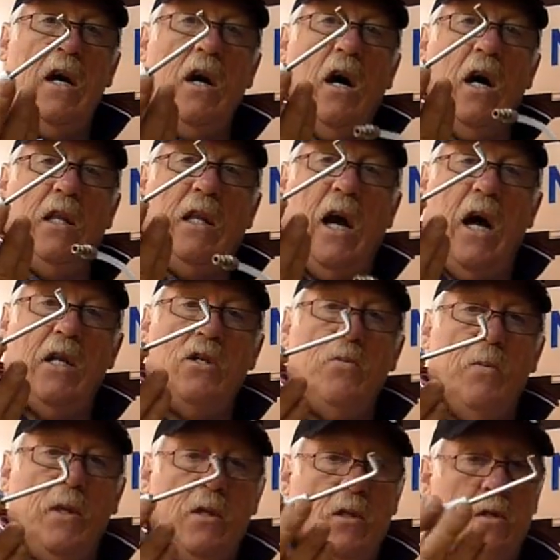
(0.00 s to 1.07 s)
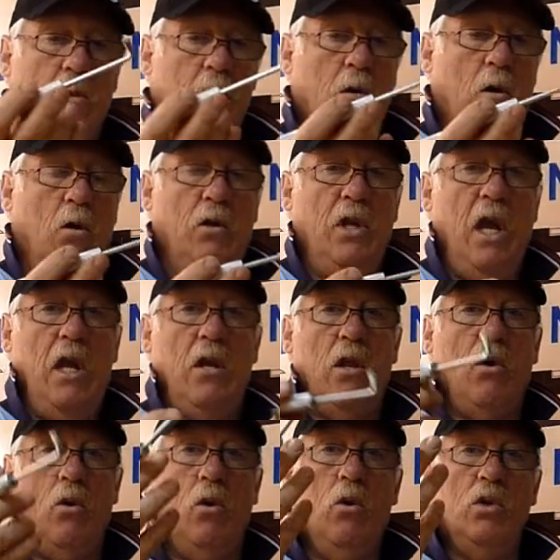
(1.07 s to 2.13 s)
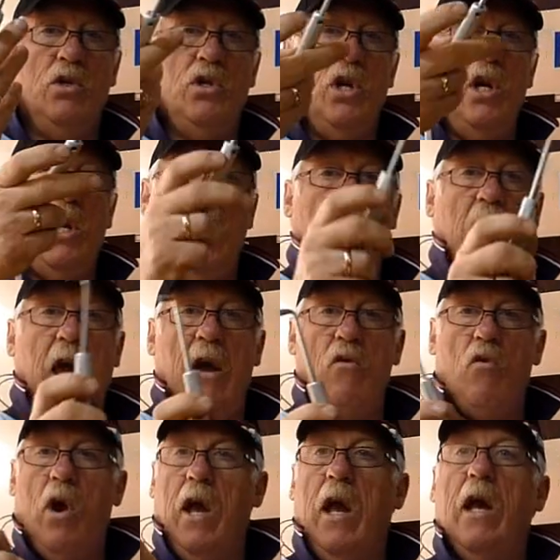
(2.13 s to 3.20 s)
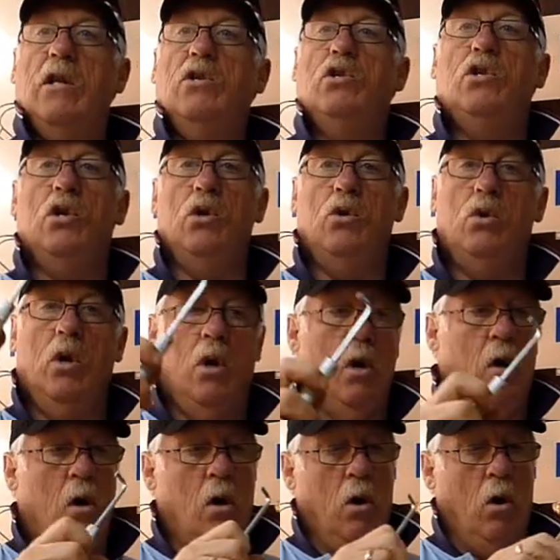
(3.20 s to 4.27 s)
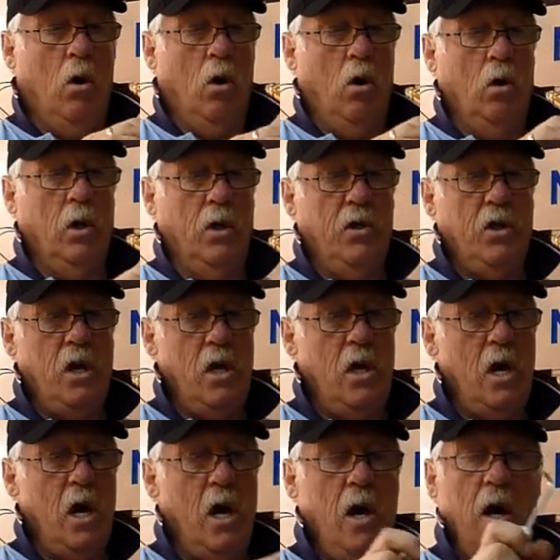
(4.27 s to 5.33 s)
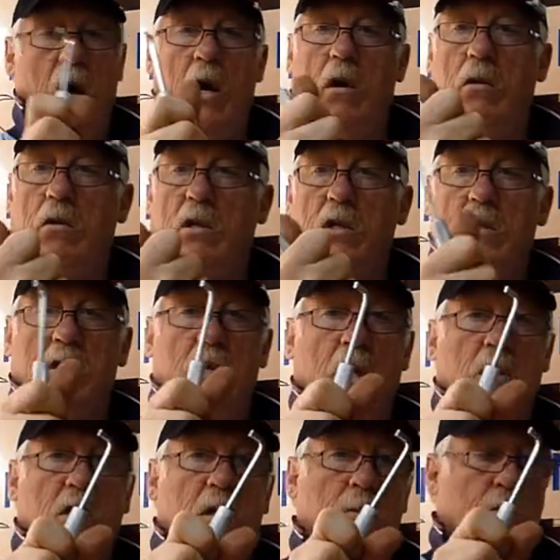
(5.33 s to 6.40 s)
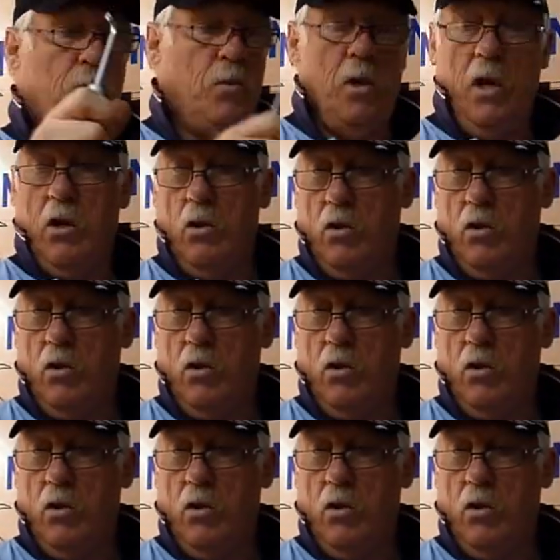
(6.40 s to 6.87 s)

attachments on the end of the hose, so you can get right into all of the that seems pretty good